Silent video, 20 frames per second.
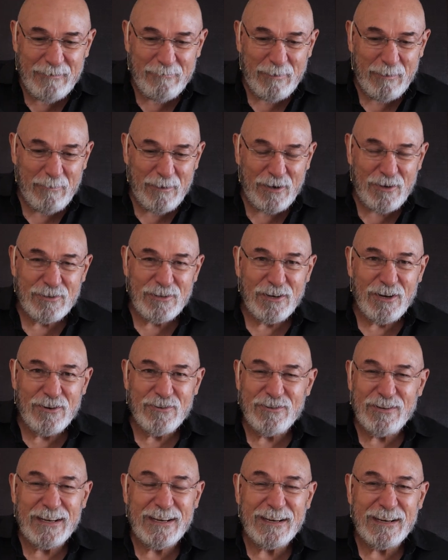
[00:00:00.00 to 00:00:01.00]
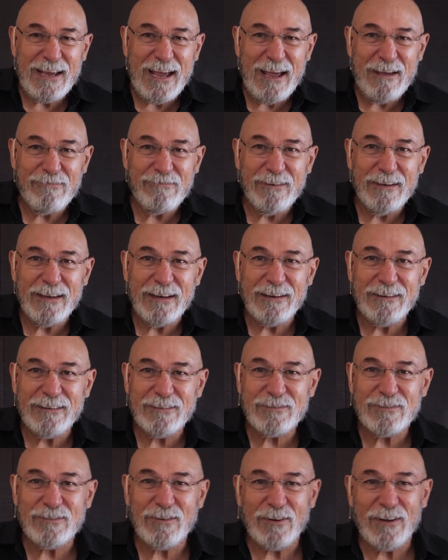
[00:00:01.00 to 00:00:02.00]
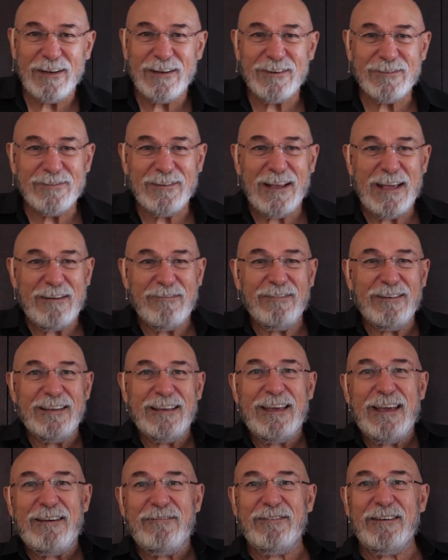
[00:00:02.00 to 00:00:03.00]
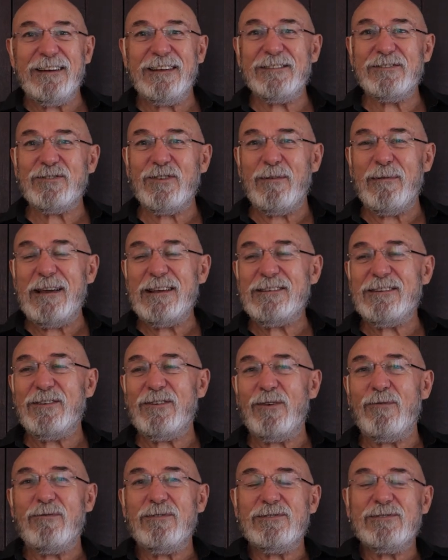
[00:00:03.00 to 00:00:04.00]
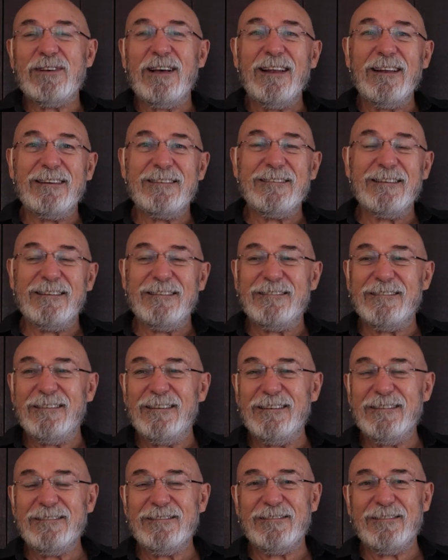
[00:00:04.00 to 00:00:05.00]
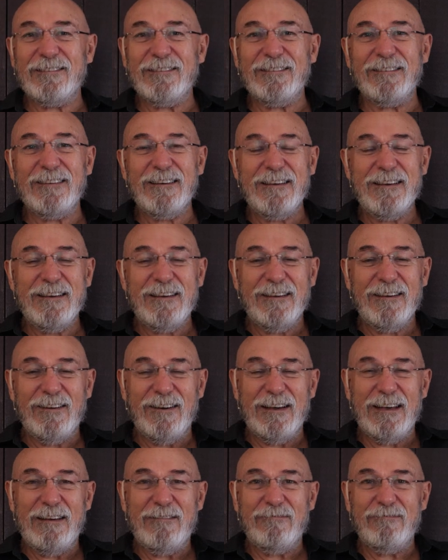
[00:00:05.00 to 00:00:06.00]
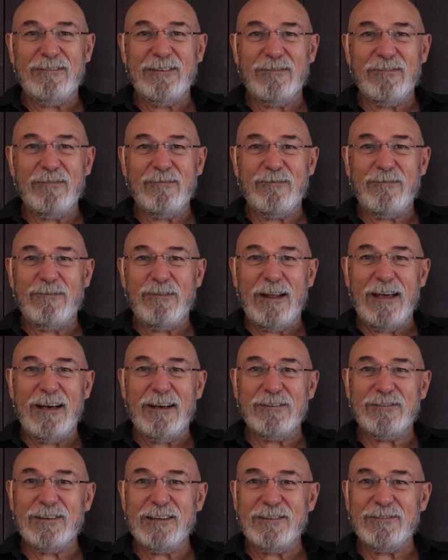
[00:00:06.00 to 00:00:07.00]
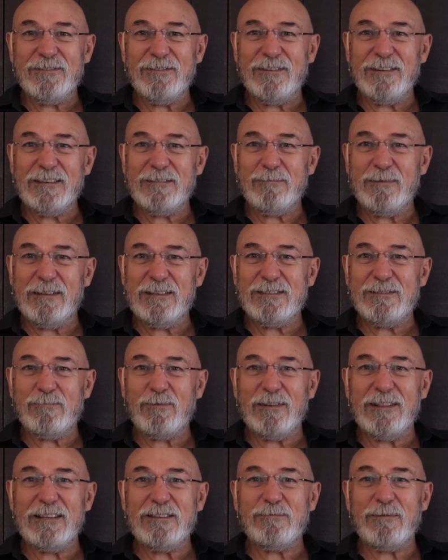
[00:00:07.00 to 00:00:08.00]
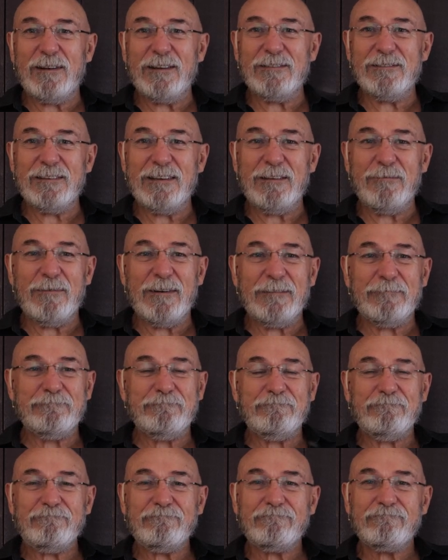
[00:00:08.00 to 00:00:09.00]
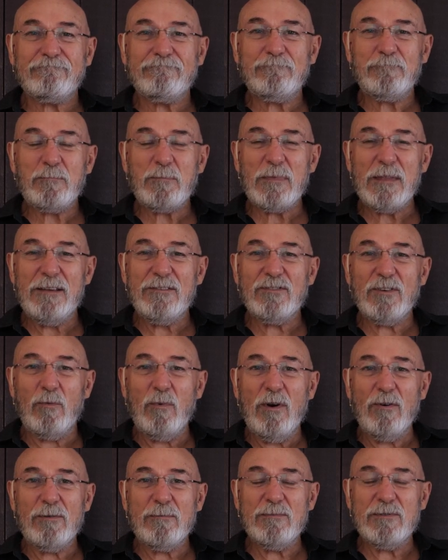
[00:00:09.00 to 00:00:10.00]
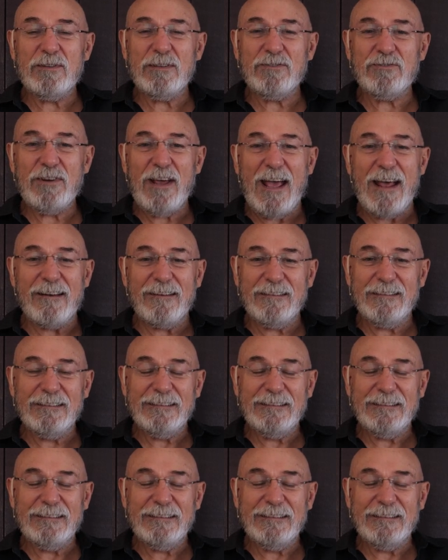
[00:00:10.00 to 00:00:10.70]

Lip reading: But because I don't drink caffeine, it doesn't have any caffeine in it. So I've actually got Rizala tea today. So I have different flower teas and things, but this is what this one is anyway. So welcome to the chat.